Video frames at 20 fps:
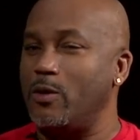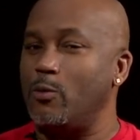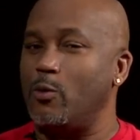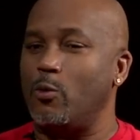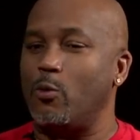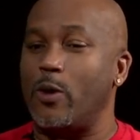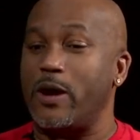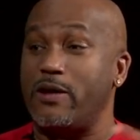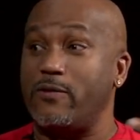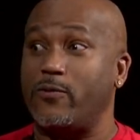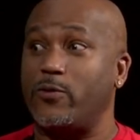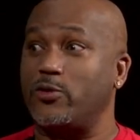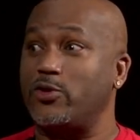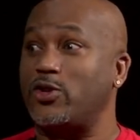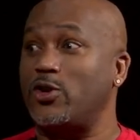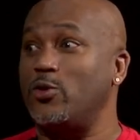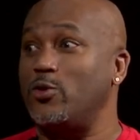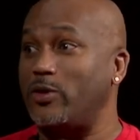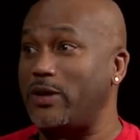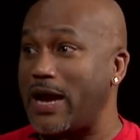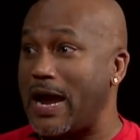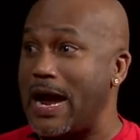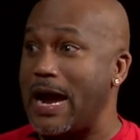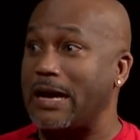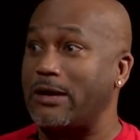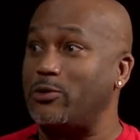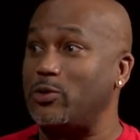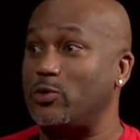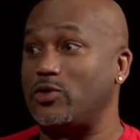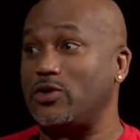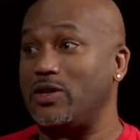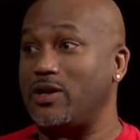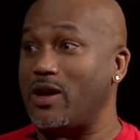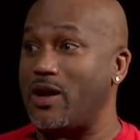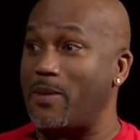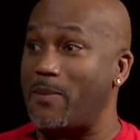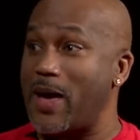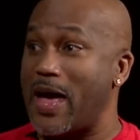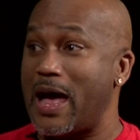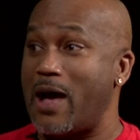we waiting for certain actors to
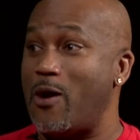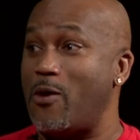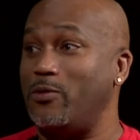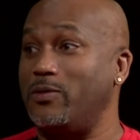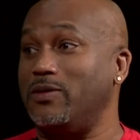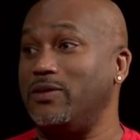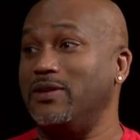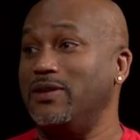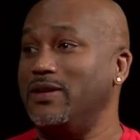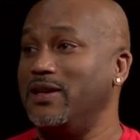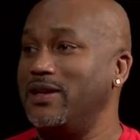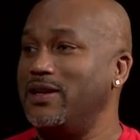come out, and